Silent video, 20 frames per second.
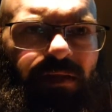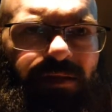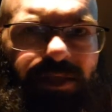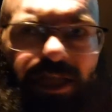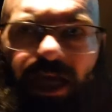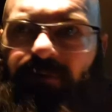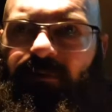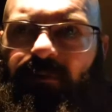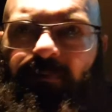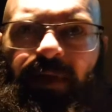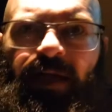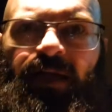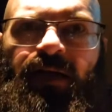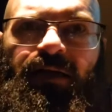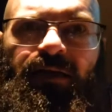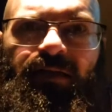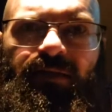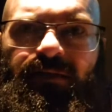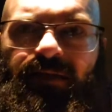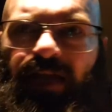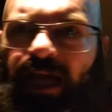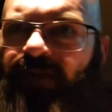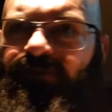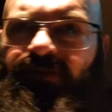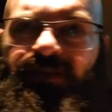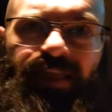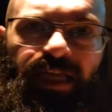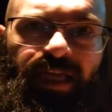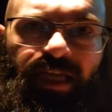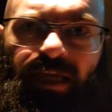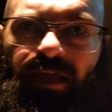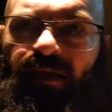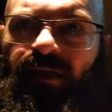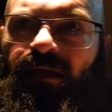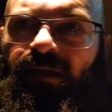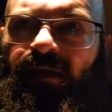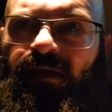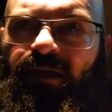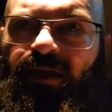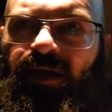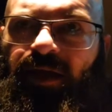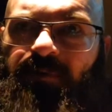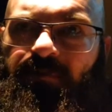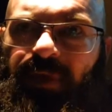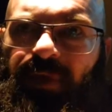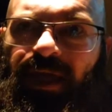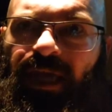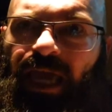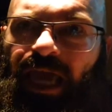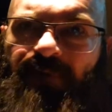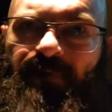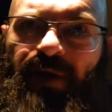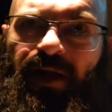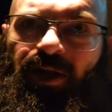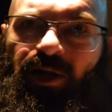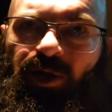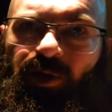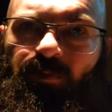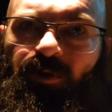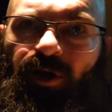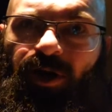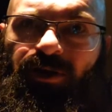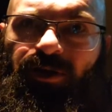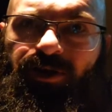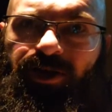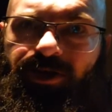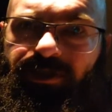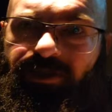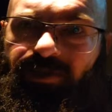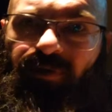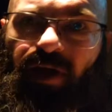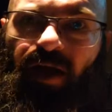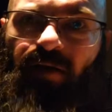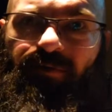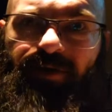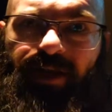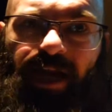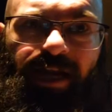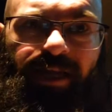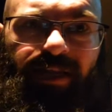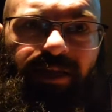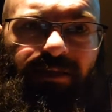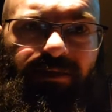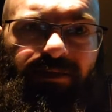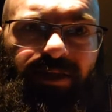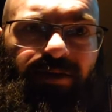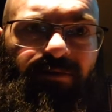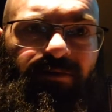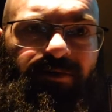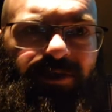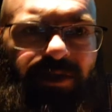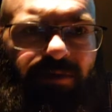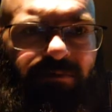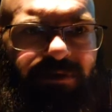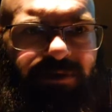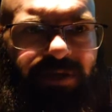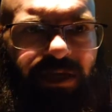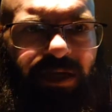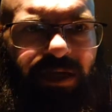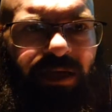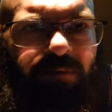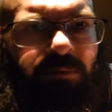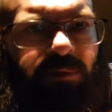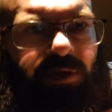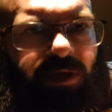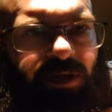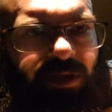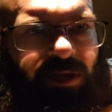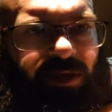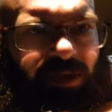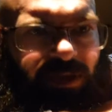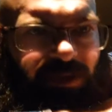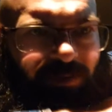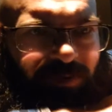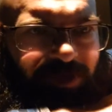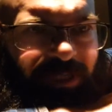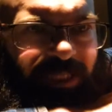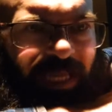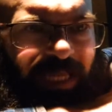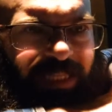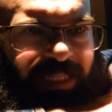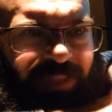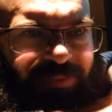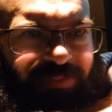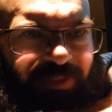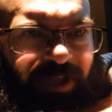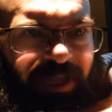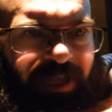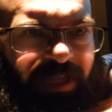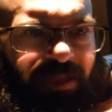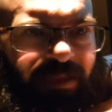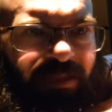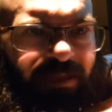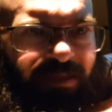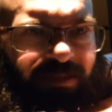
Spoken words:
Double bunk, everything. Me and my little brother used to ride with Daddy during the summertime when he had that thing.